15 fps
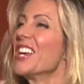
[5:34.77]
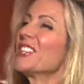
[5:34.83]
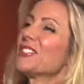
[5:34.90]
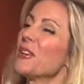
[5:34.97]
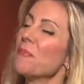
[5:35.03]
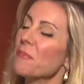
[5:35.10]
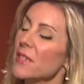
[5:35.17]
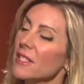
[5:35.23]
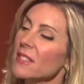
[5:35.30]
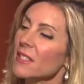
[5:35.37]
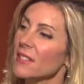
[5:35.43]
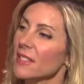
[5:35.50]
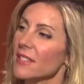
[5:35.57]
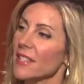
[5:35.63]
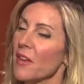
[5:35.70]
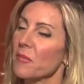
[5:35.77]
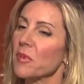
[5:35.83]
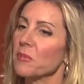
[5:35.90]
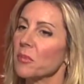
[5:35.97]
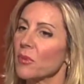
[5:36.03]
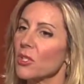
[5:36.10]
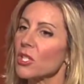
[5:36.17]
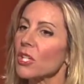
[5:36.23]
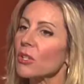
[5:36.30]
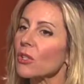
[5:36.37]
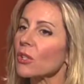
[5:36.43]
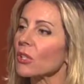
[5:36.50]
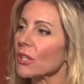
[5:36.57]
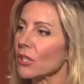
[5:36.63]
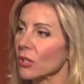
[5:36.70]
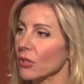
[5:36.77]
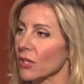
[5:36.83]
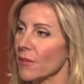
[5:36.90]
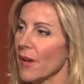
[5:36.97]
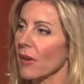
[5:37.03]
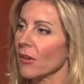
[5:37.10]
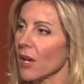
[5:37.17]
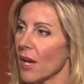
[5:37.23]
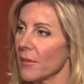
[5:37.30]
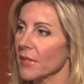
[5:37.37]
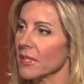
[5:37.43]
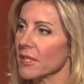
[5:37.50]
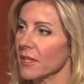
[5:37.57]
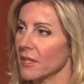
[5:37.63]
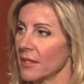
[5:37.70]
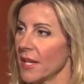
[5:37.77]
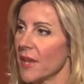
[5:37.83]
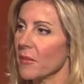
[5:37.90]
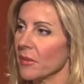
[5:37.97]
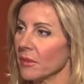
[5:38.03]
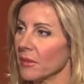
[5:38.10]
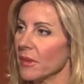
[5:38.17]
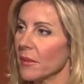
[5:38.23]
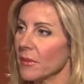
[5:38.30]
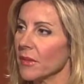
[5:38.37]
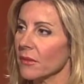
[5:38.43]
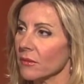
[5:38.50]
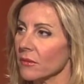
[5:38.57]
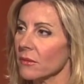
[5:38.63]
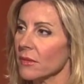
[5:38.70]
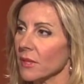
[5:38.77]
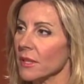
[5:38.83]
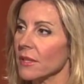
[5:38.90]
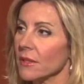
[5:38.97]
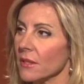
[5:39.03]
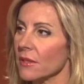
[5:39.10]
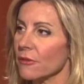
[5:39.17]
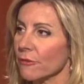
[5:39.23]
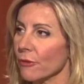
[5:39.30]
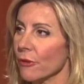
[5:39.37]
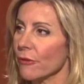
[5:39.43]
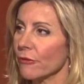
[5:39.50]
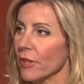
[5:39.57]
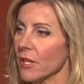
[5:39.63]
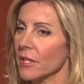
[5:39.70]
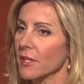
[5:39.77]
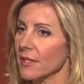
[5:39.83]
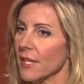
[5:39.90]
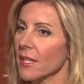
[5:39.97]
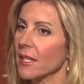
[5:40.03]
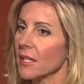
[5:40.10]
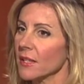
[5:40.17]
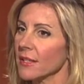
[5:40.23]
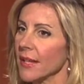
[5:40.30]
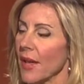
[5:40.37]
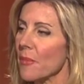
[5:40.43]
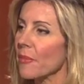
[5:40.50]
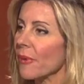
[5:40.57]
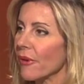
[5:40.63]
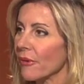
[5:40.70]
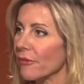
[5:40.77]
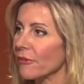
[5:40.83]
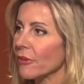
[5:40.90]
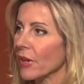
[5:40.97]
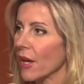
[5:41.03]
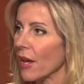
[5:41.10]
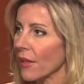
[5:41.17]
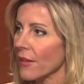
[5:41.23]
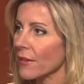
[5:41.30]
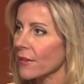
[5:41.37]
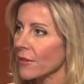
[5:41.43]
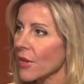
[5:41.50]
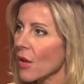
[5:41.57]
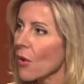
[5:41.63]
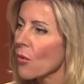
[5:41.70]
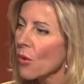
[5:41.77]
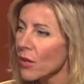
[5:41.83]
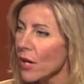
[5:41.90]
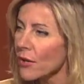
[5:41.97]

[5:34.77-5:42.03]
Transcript: Some businesses have been particularly good about coming to the table, coming really to the forefront to set an example for others. What